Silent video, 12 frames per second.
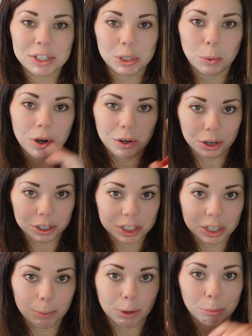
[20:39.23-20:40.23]
So we're on our
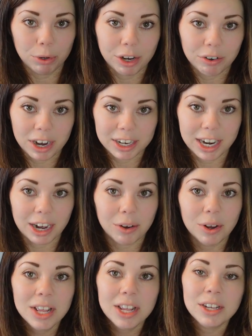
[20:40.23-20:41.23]
summer break right now.
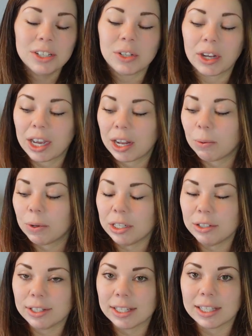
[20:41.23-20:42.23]
So I kind of want to
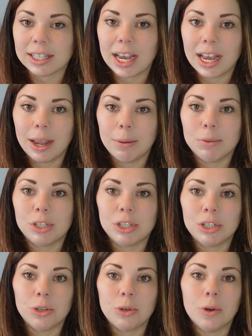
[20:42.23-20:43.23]
use this time
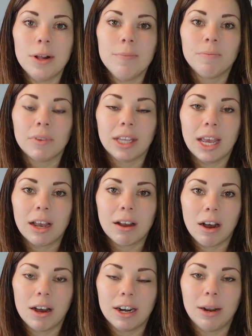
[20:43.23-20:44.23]
to get
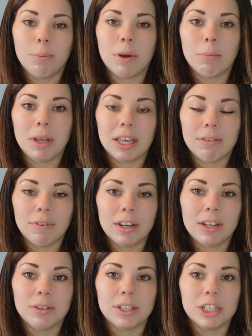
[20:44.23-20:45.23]
caught up on making
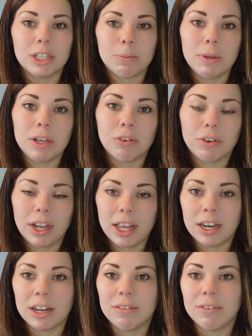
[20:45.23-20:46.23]
videos and just being
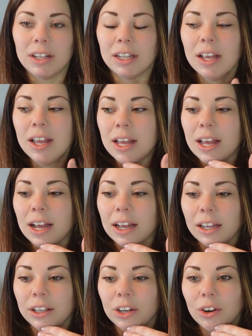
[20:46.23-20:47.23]
creative. And uh,
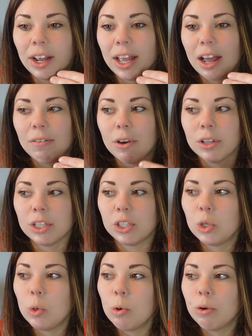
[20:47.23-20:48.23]
you know, I have all this
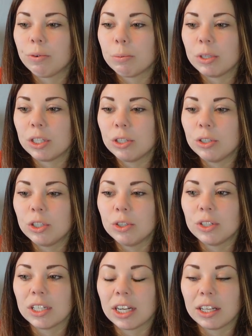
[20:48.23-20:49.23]
tulle from these
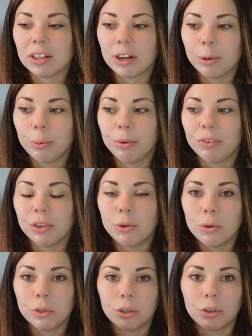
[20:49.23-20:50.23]
tutus, and I thought it would be really
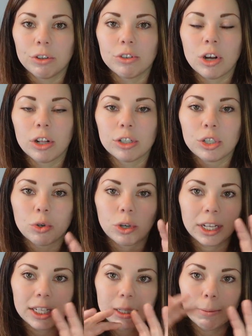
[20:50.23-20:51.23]
cool to go to the dollar store
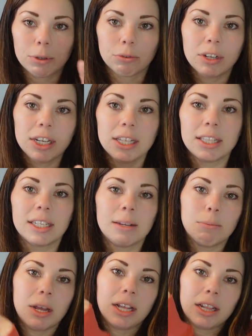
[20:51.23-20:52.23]
and get some of the wreaths
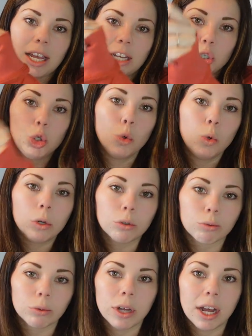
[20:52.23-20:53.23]
and make like tulle
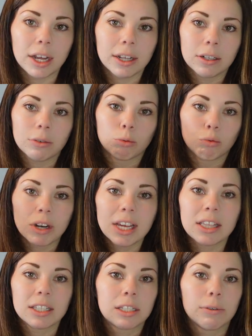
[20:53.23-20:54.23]
uh,
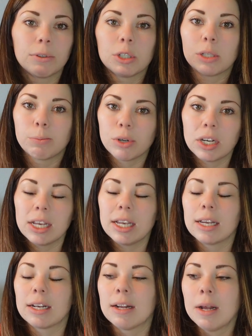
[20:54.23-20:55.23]
wreaths for
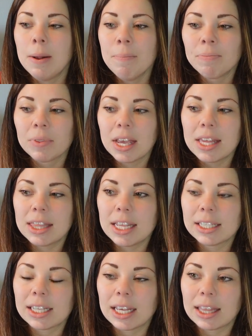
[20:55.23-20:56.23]
spring and and
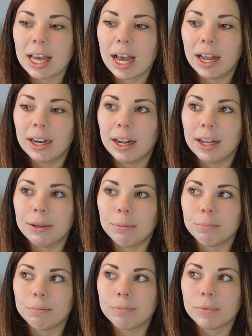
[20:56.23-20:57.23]
things like that.
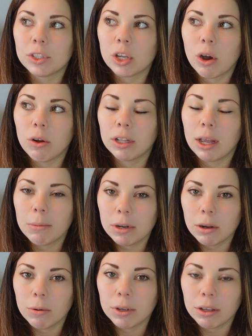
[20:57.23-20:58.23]
Um, so let me
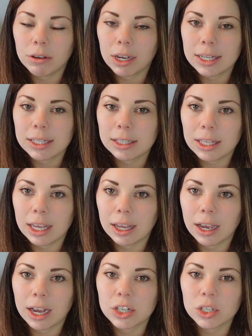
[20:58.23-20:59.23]
know what you guys
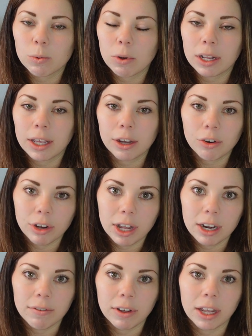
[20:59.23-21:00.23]
think. I just want to get
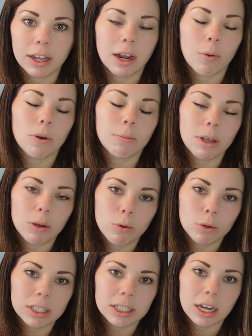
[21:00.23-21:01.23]
creative again. I want to make
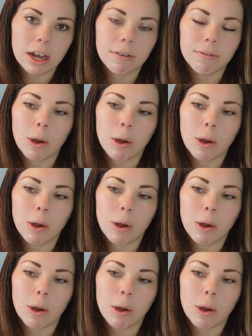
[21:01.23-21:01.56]
cool stuff.